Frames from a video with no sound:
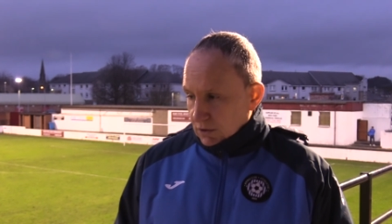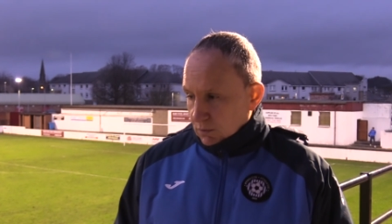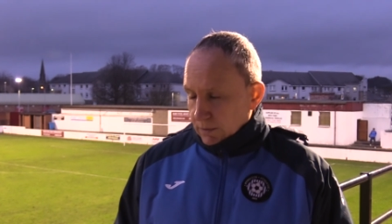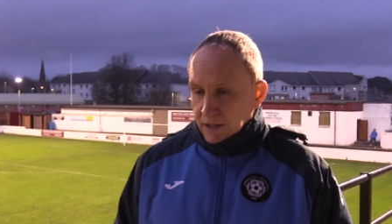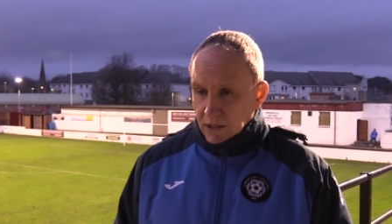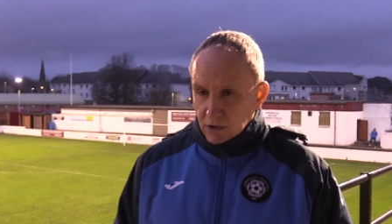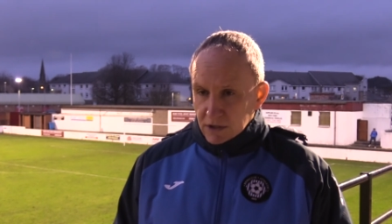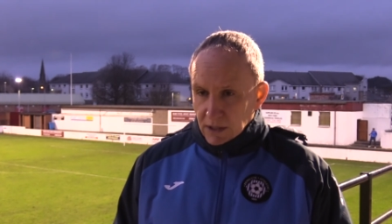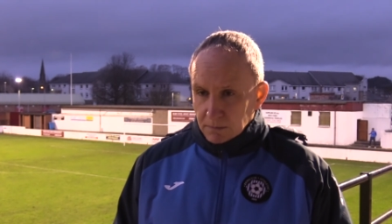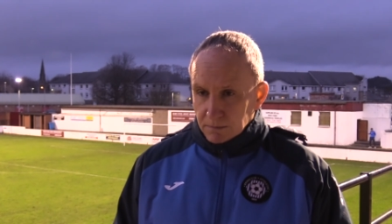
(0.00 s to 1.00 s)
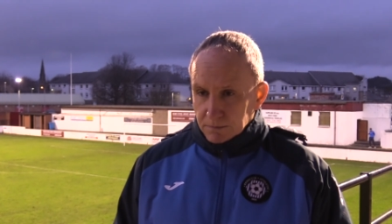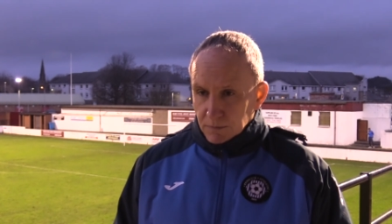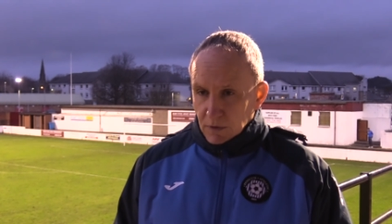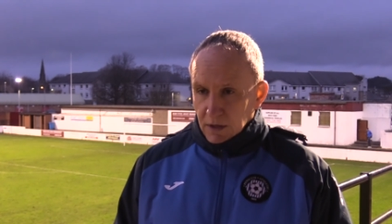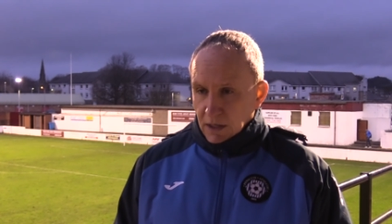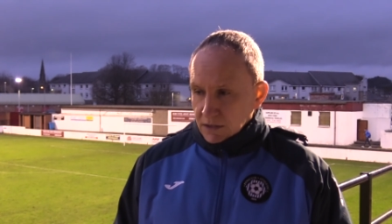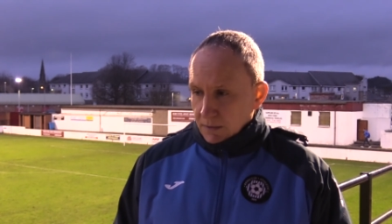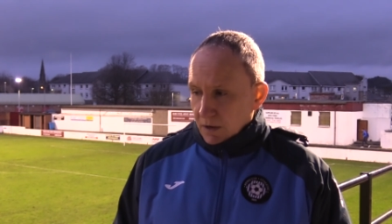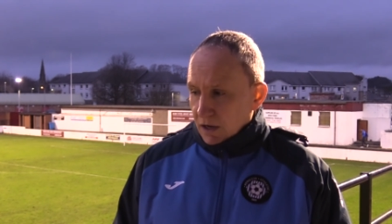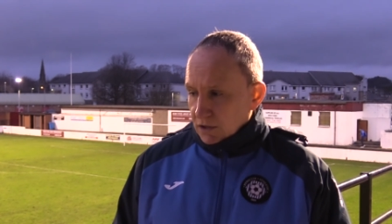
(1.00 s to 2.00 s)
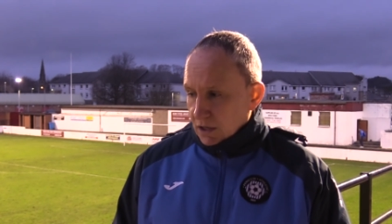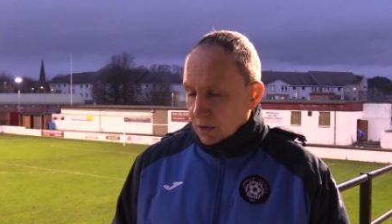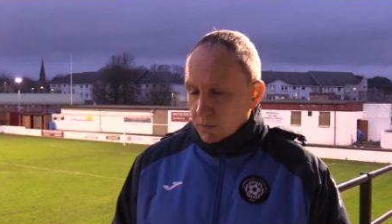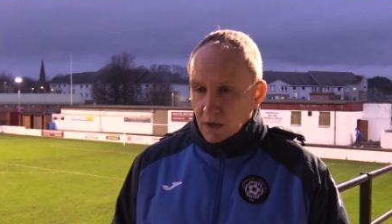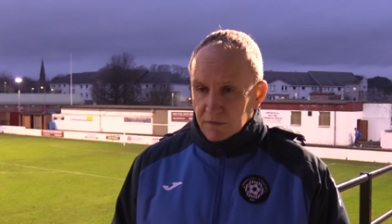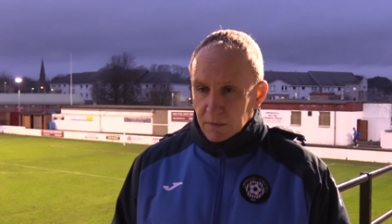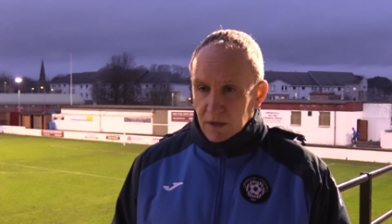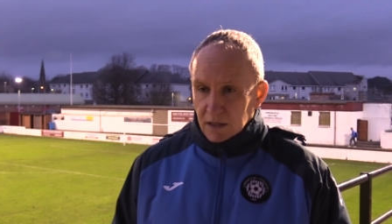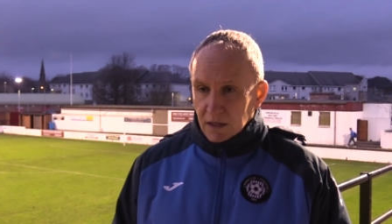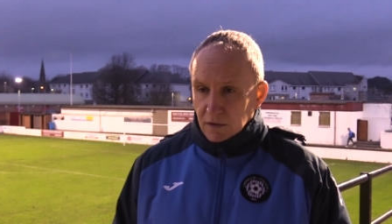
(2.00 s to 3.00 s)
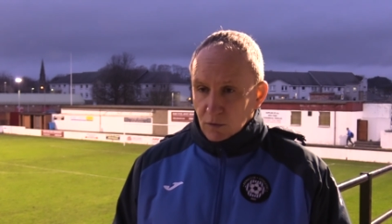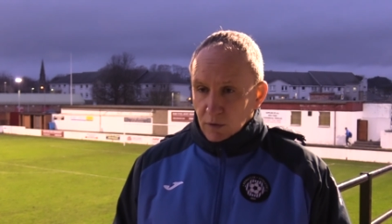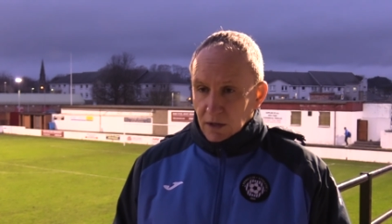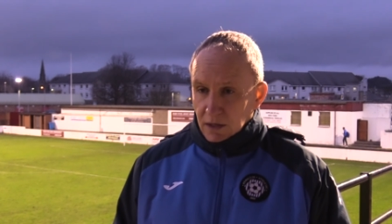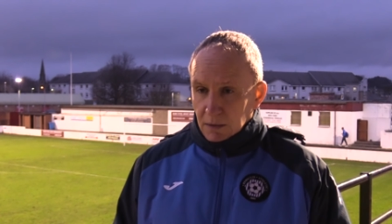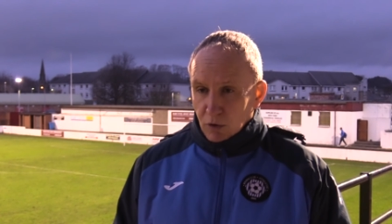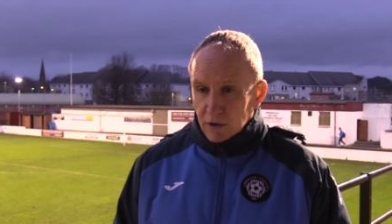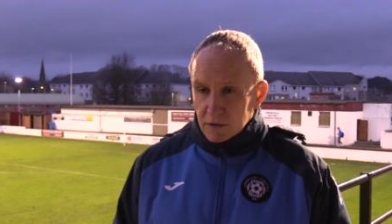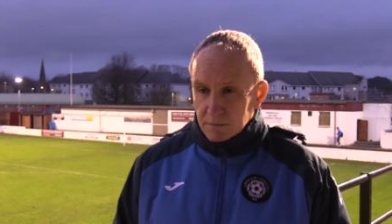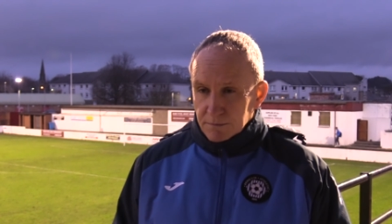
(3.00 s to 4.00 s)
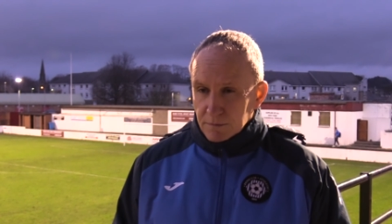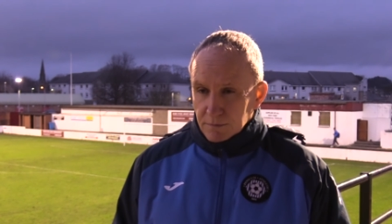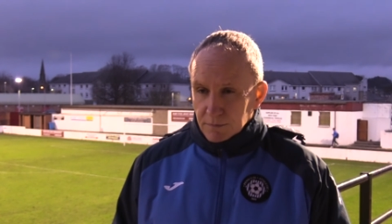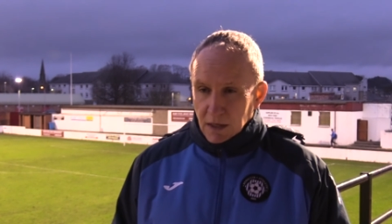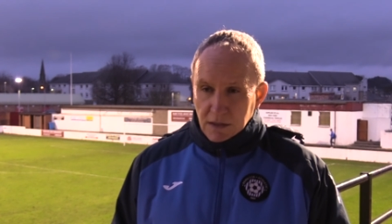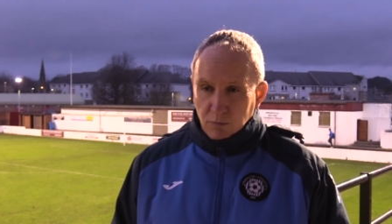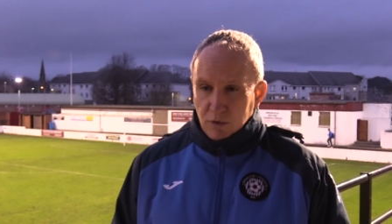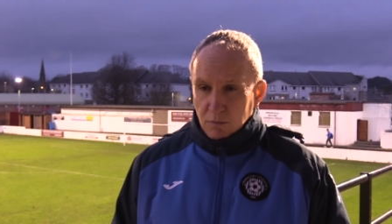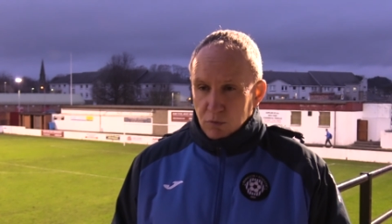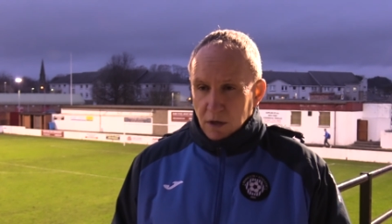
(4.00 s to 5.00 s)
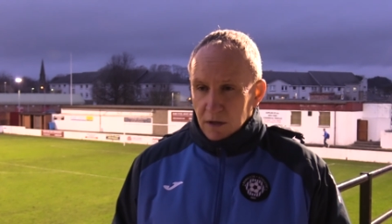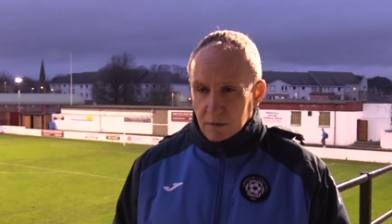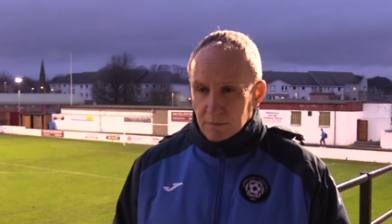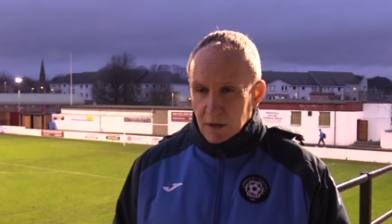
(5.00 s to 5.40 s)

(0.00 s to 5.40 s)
will be a dangerous team at Ainslie Park, and we have to be ready to win the 3 points. That's the most important thing.